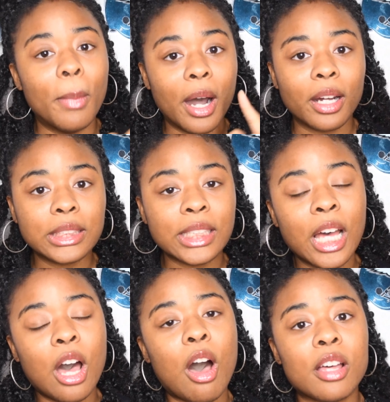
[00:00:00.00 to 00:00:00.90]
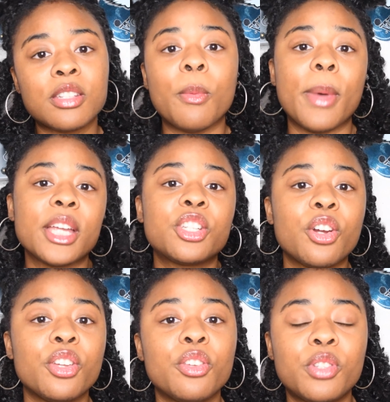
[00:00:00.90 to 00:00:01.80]
Bars. Also, make
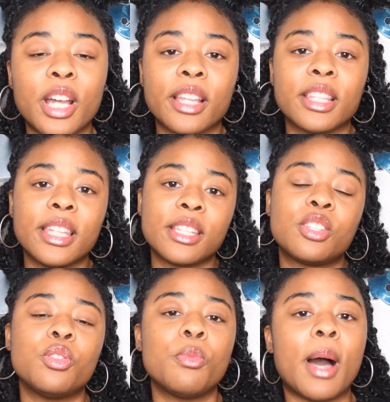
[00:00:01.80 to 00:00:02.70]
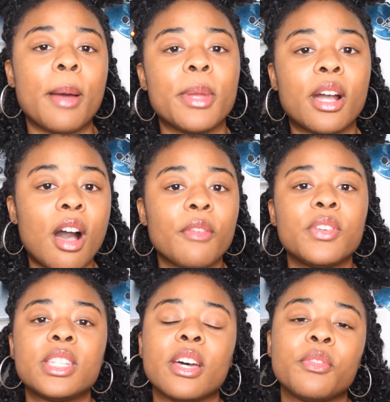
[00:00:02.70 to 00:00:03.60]
sure you check out the links to buy me a
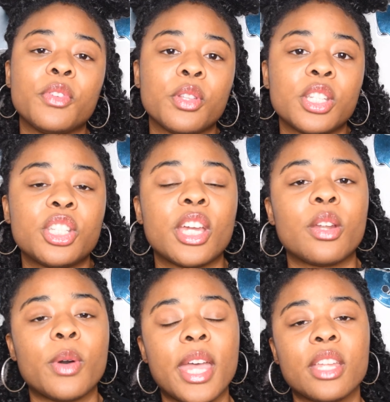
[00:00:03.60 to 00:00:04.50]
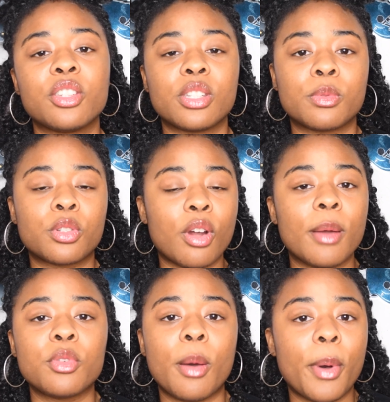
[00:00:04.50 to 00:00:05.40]
coffee to help fuel this channel and to
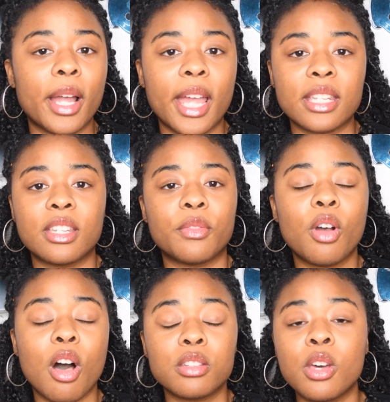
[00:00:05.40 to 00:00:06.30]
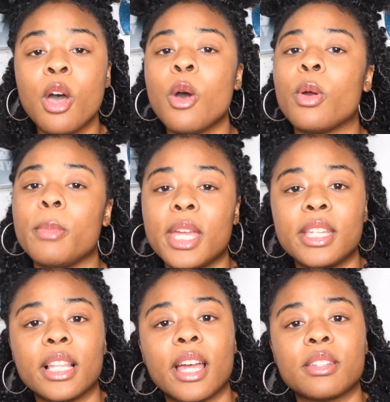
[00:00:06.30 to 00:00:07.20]
subscribe to our podcast, Tough Calls, where me
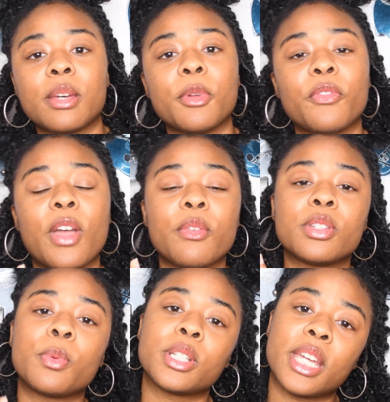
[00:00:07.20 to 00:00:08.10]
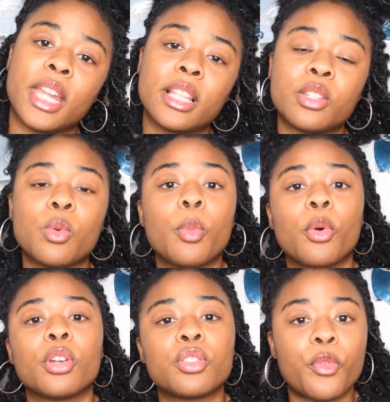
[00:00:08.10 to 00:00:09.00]
and Dylan have some of your favorite sports analysts,
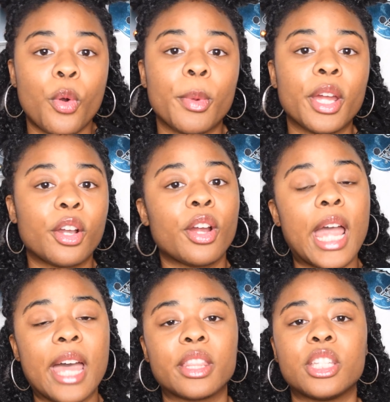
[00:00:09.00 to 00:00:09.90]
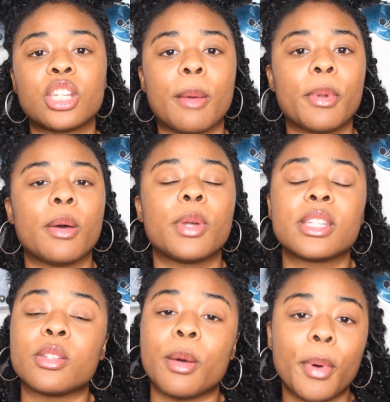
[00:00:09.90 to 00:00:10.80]
reporters, former and current athletes chop it up with
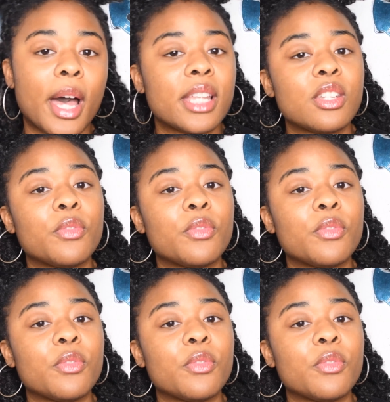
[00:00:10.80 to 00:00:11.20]
us on the pod.